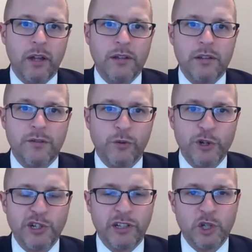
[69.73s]
It's
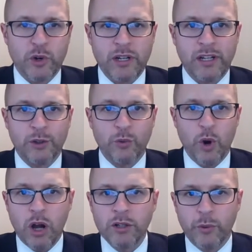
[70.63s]
unfortunately trending in the
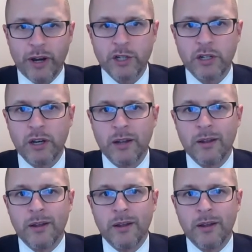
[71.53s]
wrong direction.